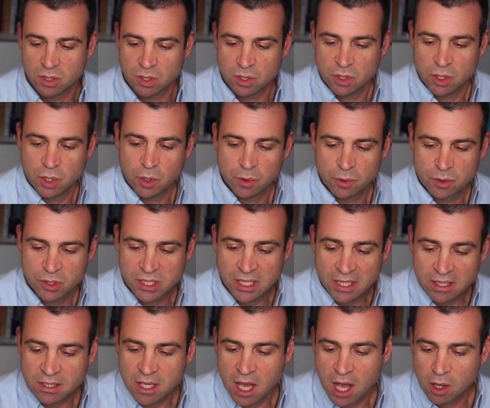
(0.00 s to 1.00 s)
You
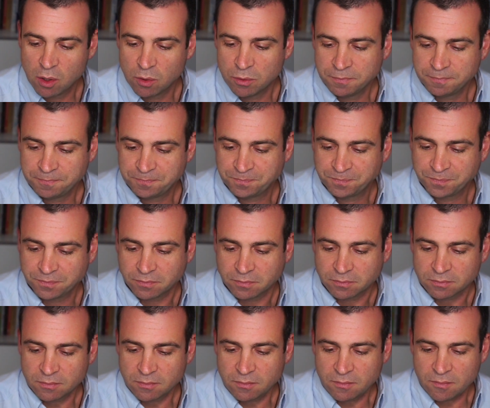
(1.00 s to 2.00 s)
sit down,
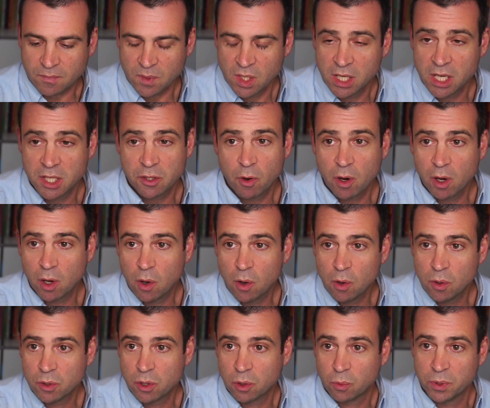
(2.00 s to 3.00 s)
either
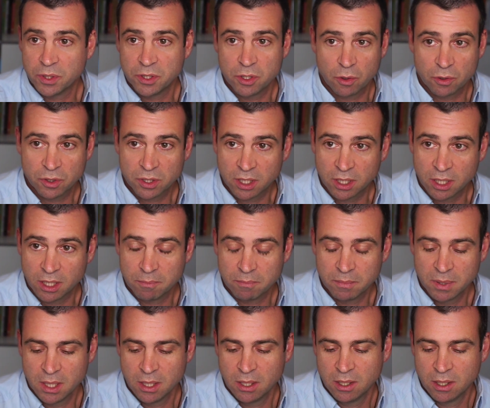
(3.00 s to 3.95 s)
alone or with your team,